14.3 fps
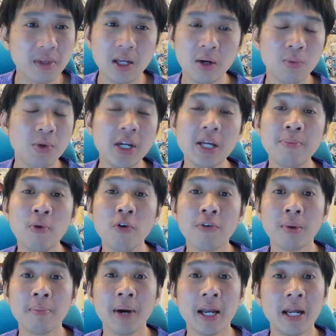we need more from
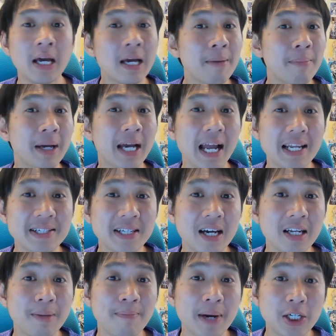the man. McAllister,
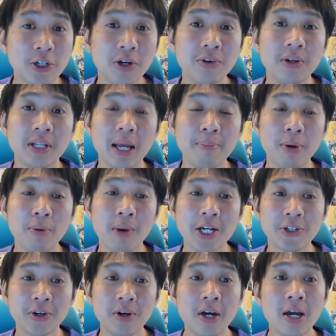the metronome, the tempo
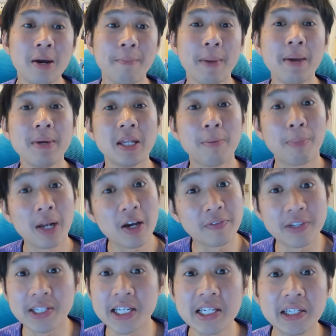maestro, maybe the player of the
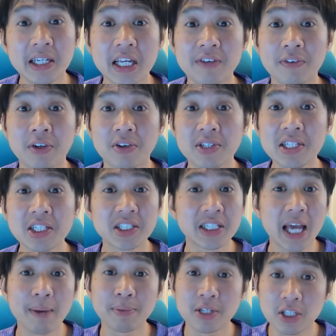season even, because he's just
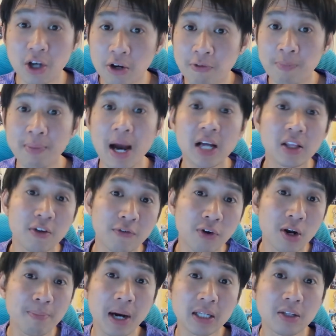kept us going from back to
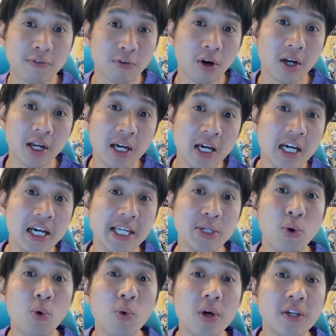front. He's
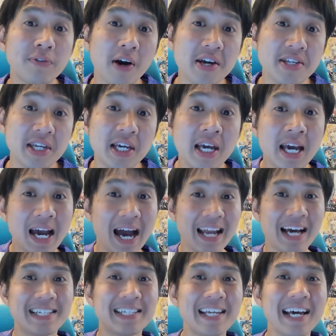always feisty. And
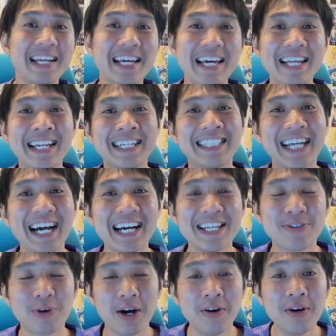I said in the chat
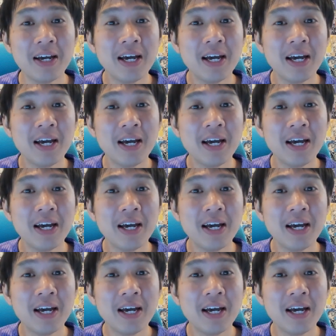as well,